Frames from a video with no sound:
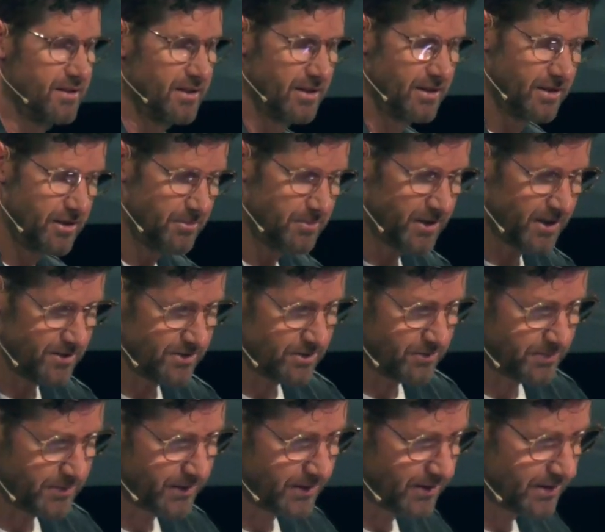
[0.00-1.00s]
The Apostle
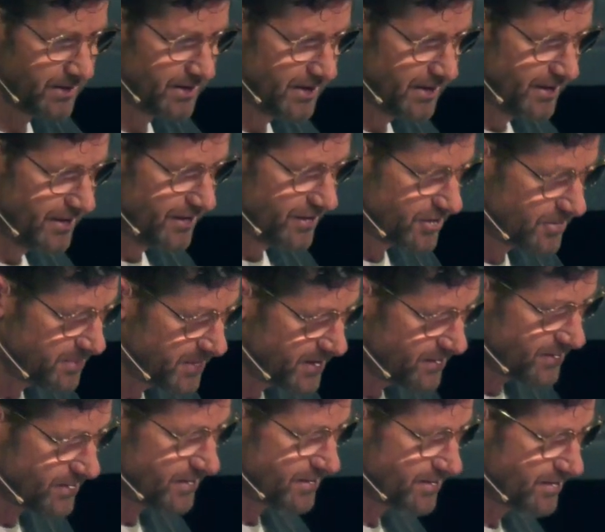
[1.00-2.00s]
Paul
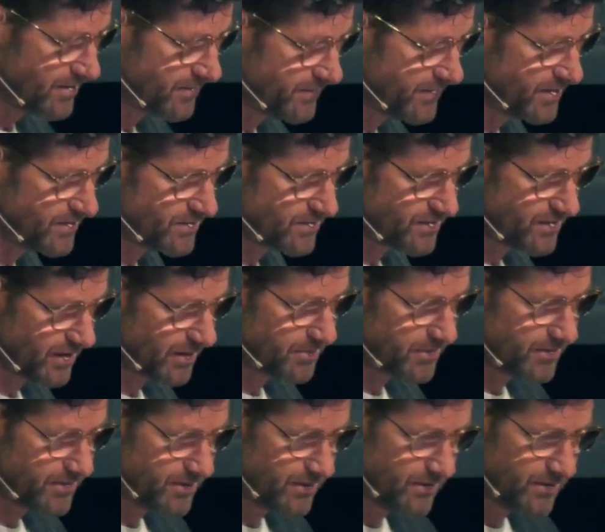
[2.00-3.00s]
speaks to this in Ephesians
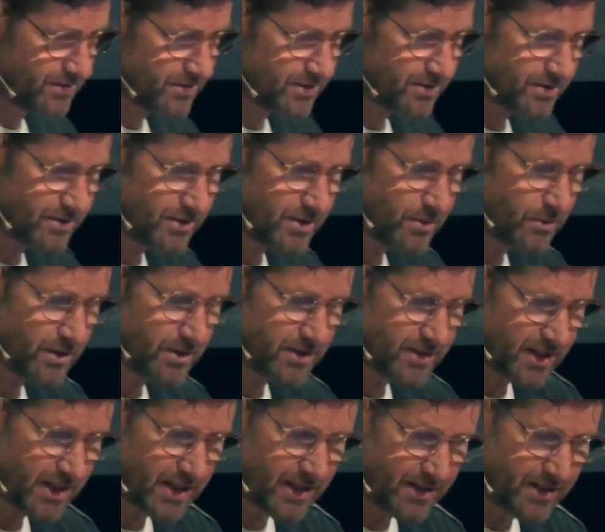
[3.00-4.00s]
Chapter 2. He says, and you were
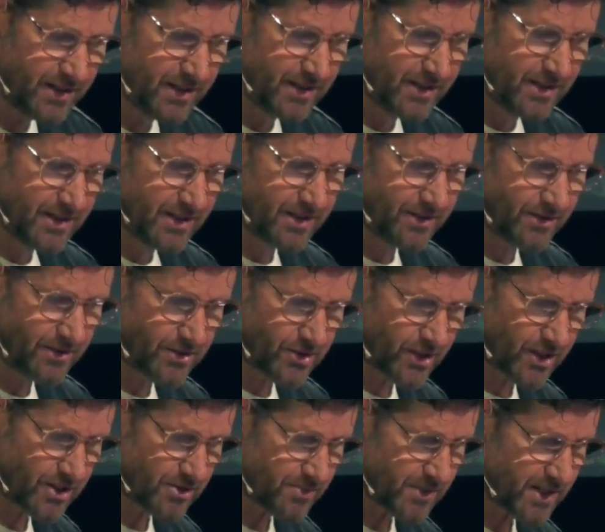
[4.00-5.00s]
dead in the
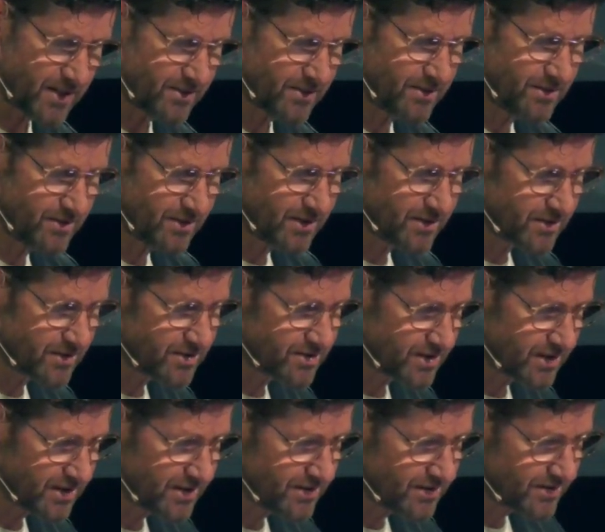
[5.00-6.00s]
trespasses and
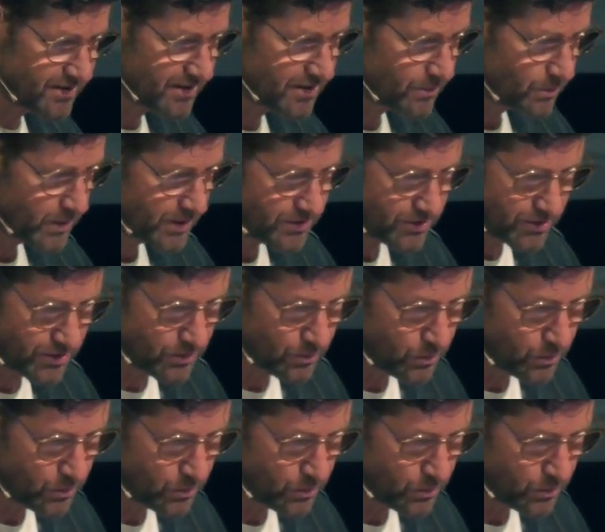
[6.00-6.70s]
sins in which you